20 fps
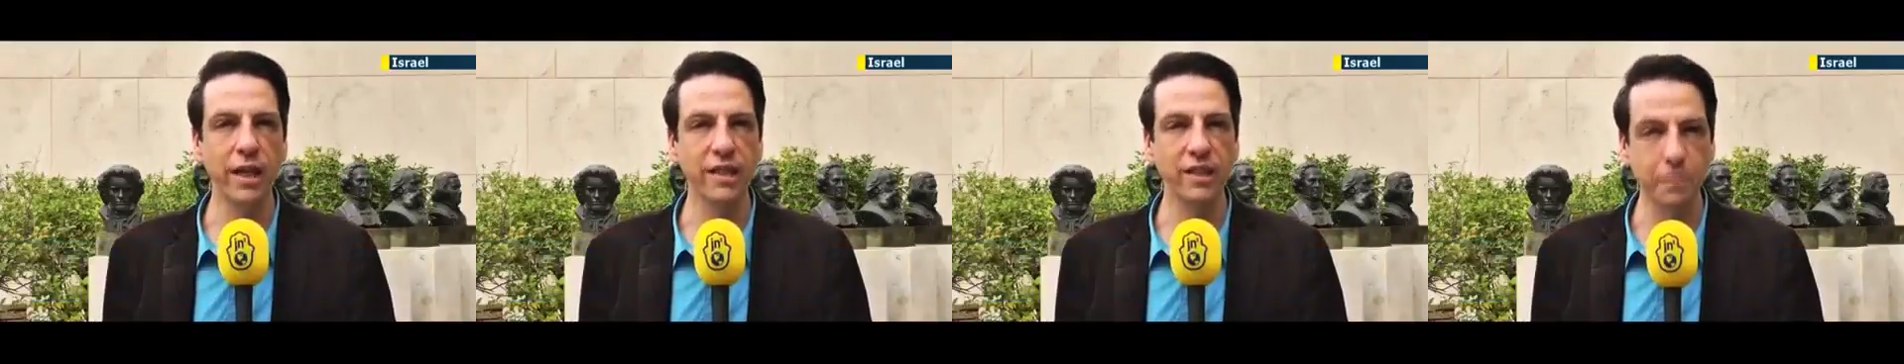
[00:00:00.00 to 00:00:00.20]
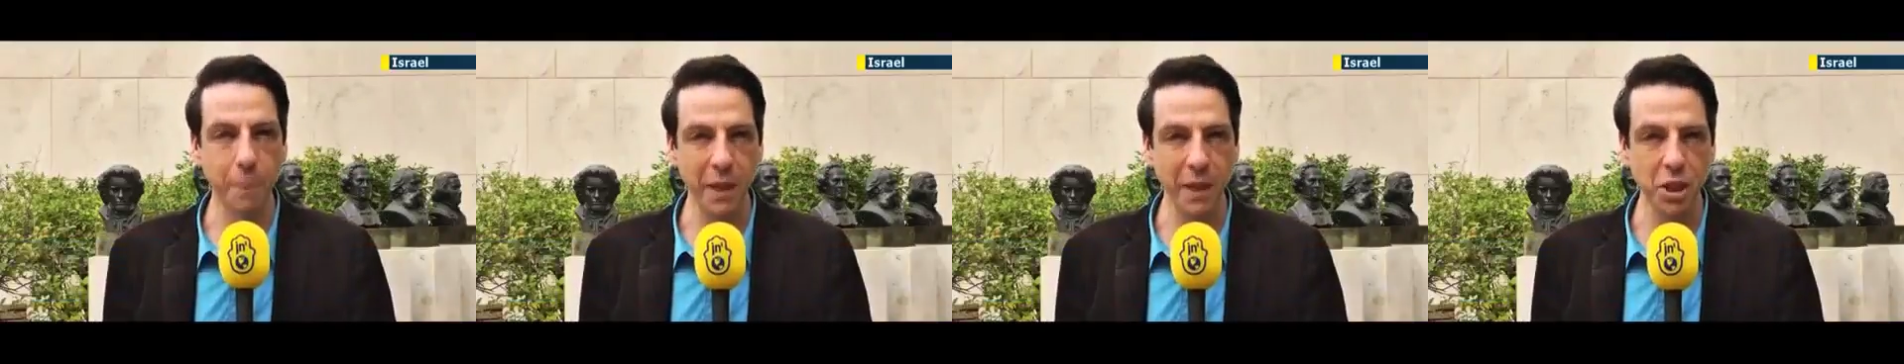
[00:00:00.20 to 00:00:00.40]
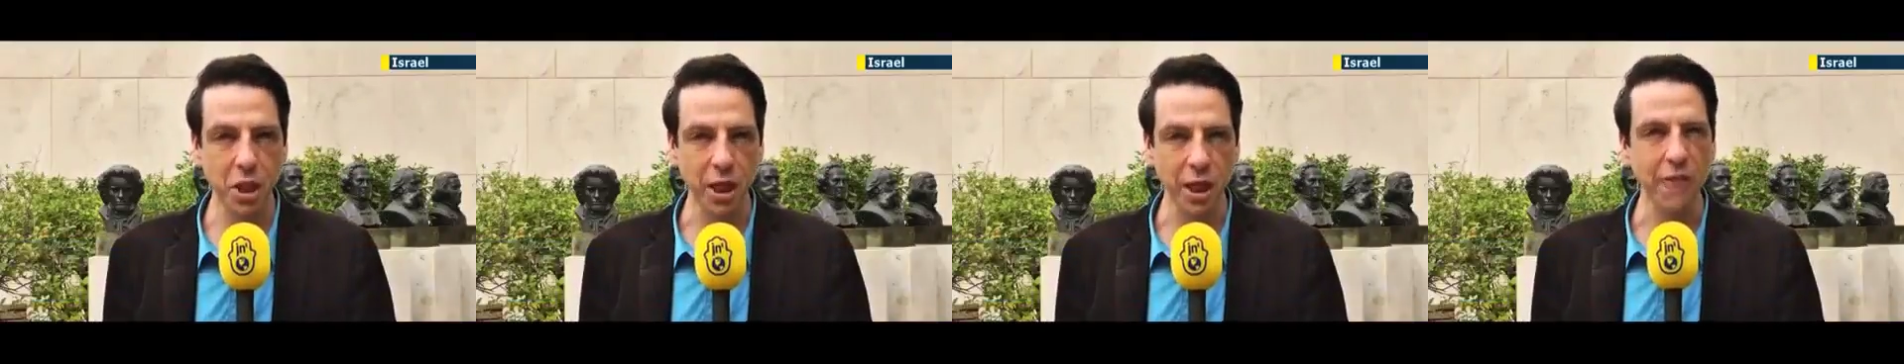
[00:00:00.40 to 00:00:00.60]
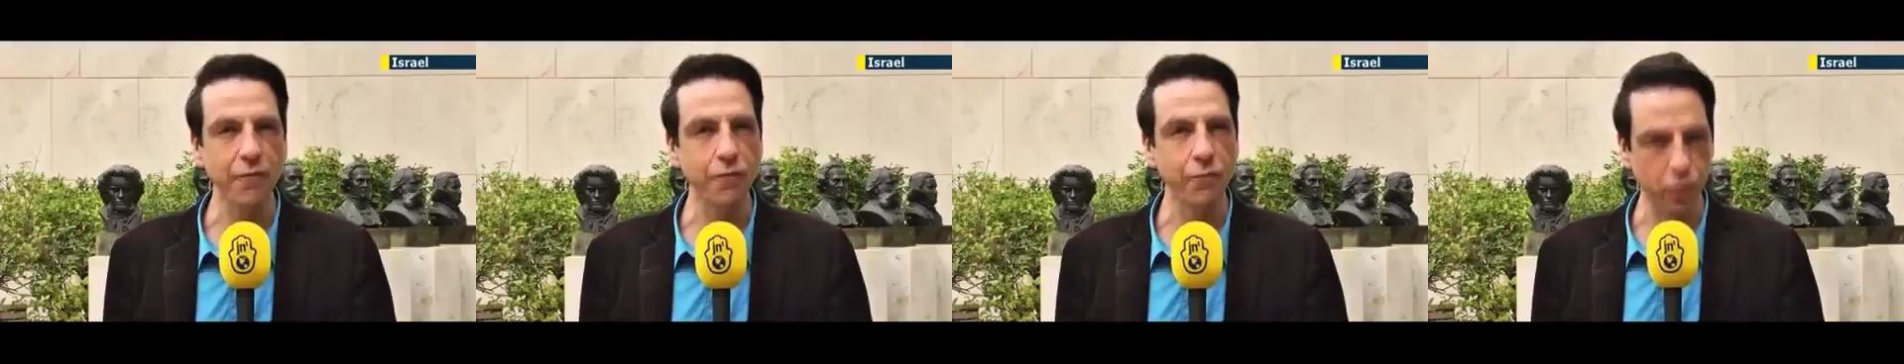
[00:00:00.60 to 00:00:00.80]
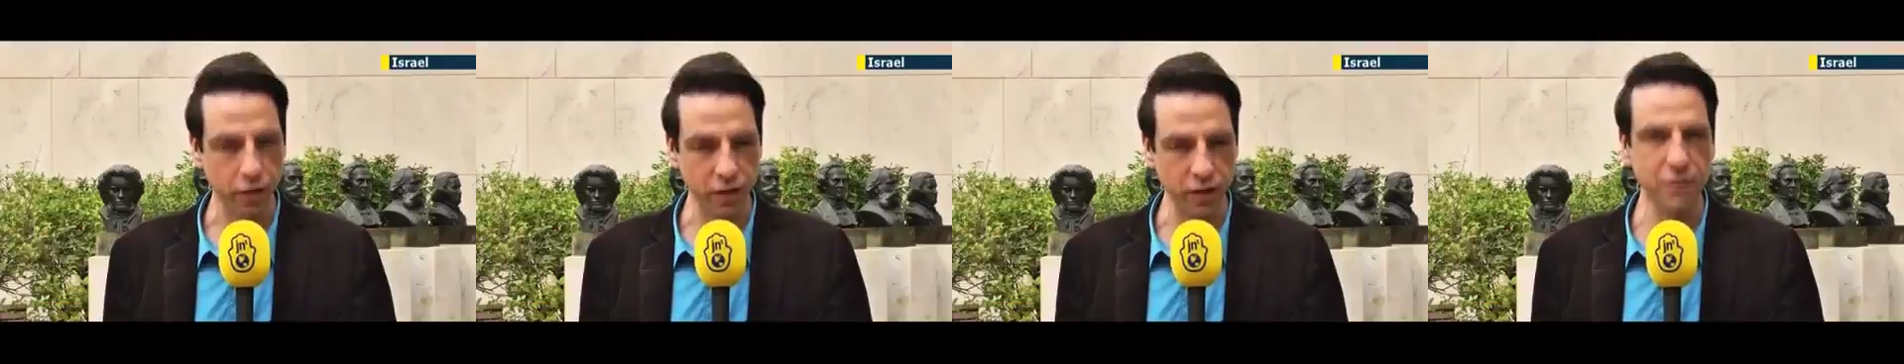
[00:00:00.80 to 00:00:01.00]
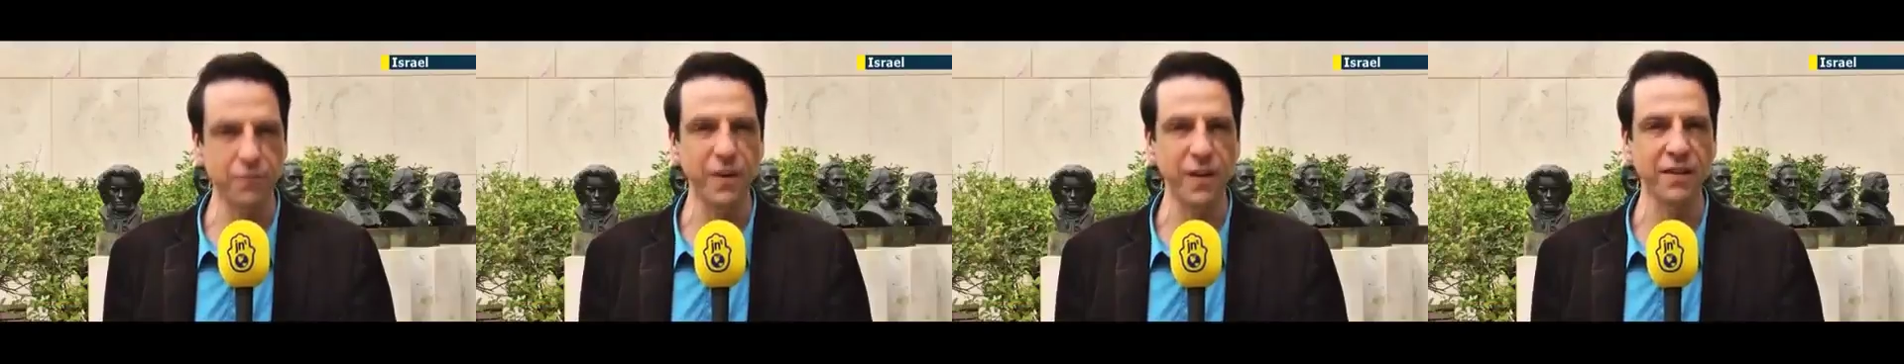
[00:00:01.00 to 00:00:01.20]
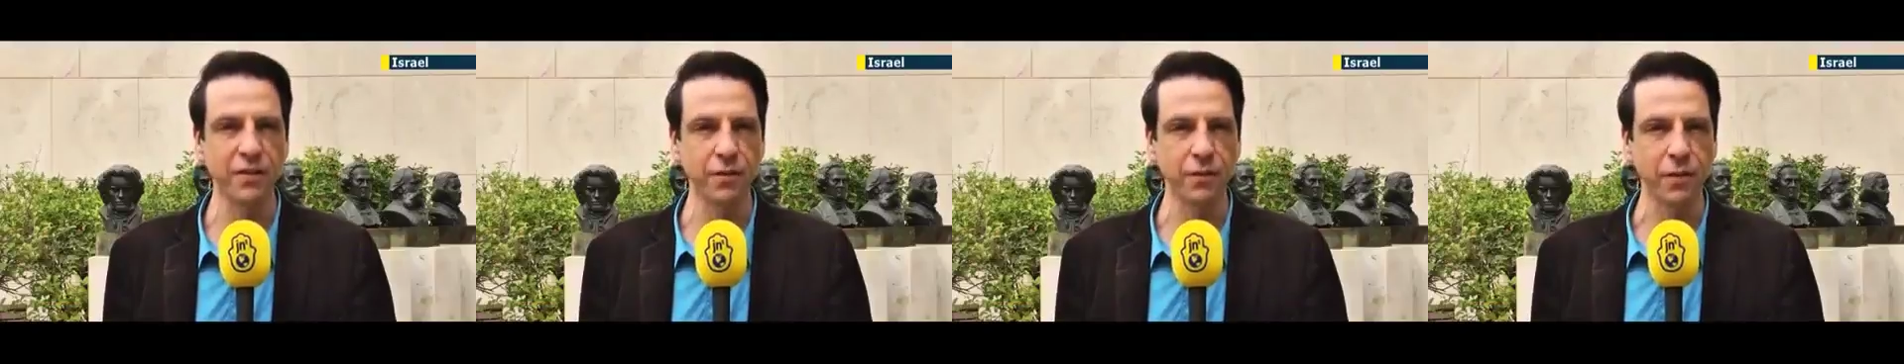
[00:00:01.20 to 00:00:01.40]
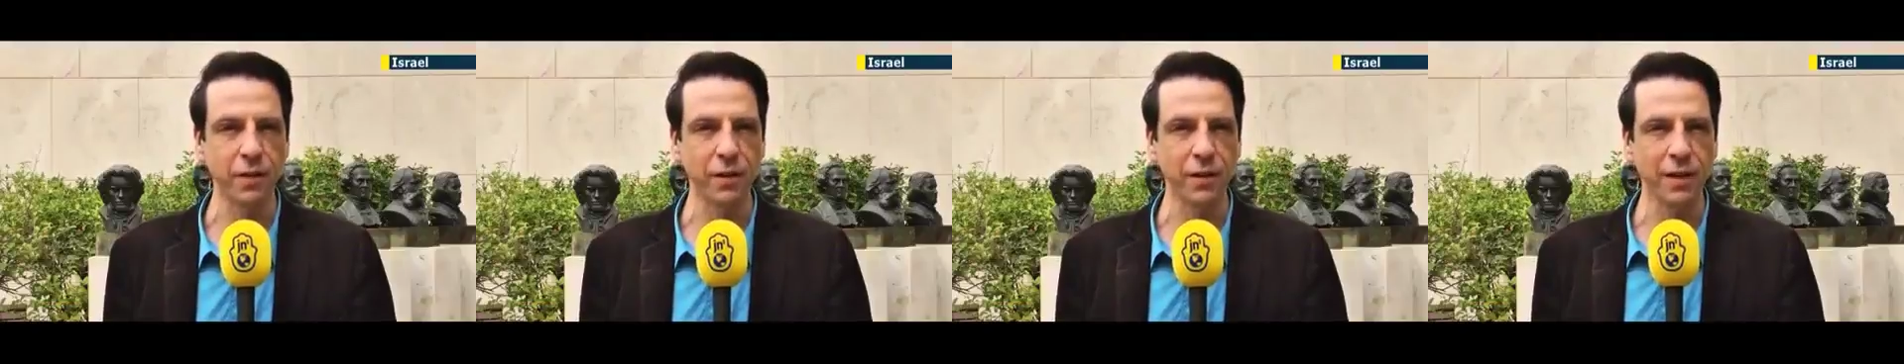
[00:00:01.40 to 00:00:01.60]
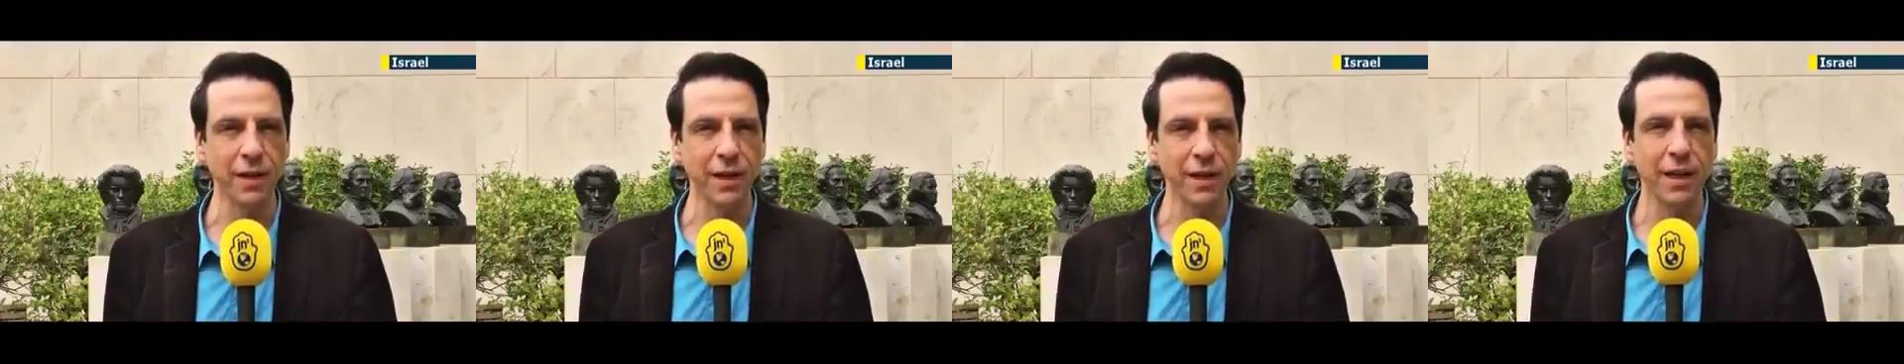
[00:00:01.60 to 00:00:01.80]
especially for this festival.